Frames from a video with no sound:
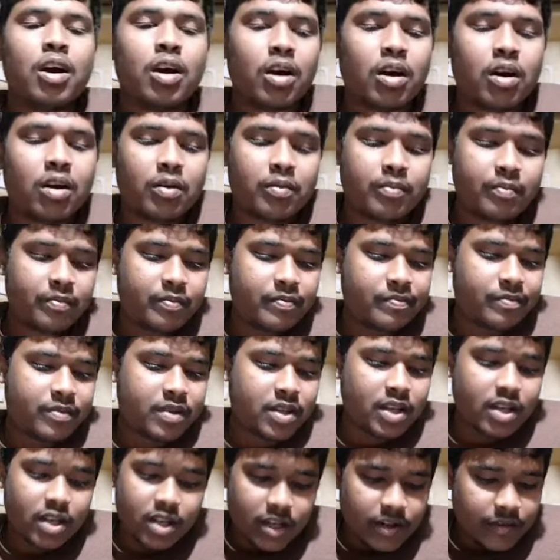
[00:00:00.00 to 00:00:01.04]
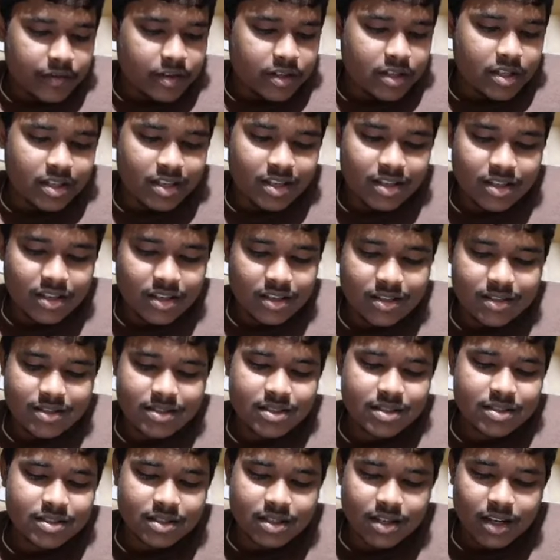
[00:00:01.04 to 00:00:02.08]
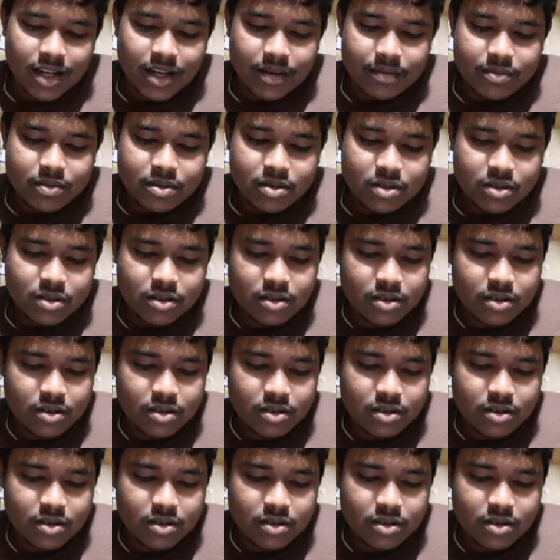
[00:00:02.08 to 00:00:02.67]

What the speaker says: Here everything is described.